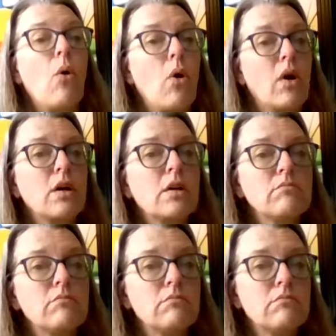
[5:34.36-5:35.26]
Or
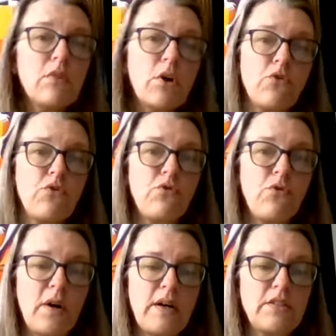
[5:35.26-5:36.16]

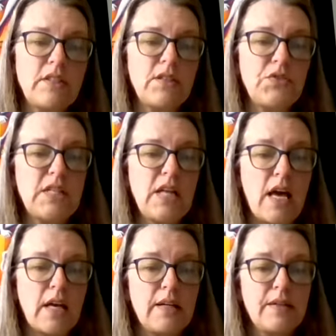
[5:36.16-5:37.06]
4 ounces of
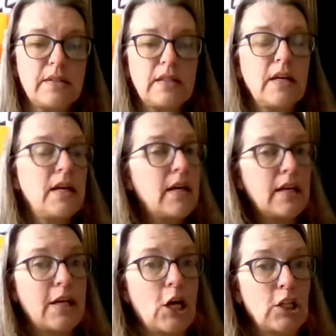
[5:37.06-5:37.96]
steak.
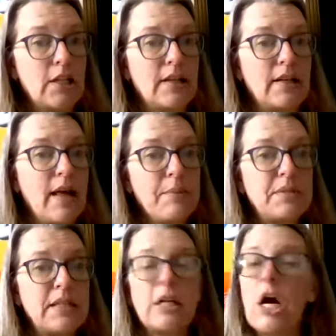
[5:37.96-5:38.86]
Ghrelin and
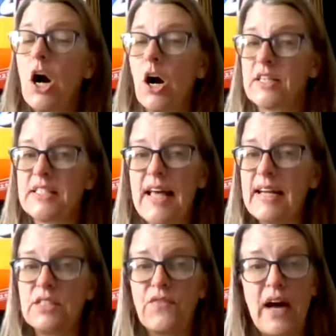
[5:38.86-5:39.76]
leptin are
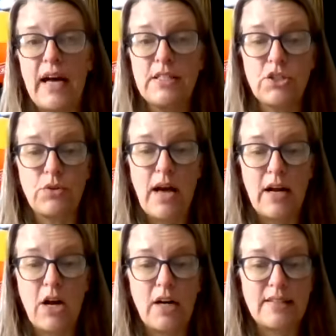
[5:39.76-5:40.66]
satisfied, so
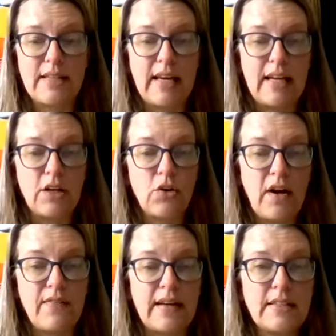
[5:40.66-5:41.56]
not causing any
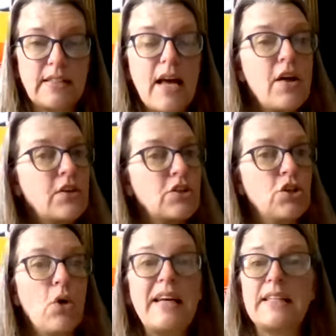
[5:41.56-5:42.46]
cravings.
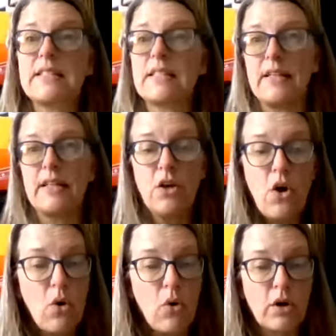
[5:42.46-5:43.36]
There's no insulin
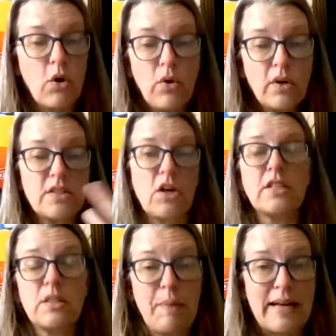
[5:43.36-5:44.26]
or
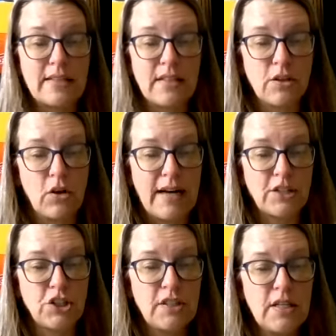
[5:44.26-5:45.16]
cortisol spikes and
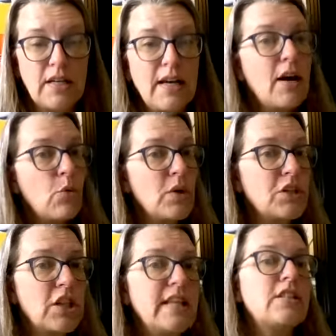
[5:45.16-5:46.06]
crashes,
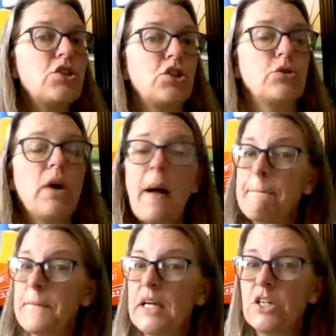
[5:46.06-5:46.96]
which leads to
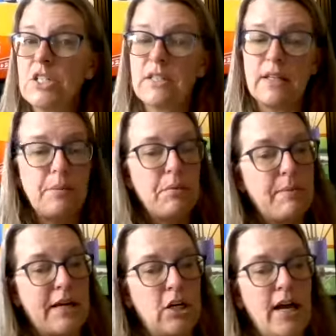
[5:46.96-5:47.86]
better sleep,
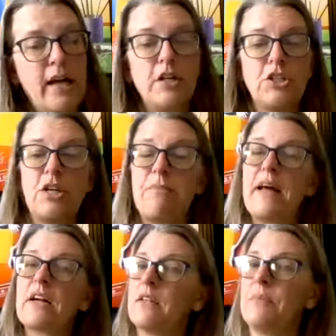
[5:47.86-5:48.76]
better energy,
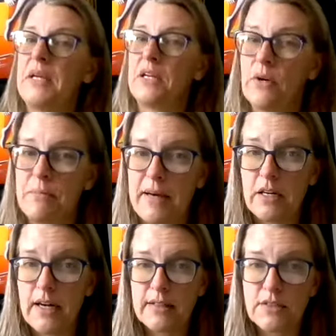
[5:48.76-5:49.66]
better libido, and better
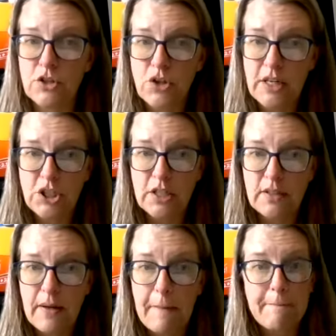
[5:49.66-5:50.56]
concentration.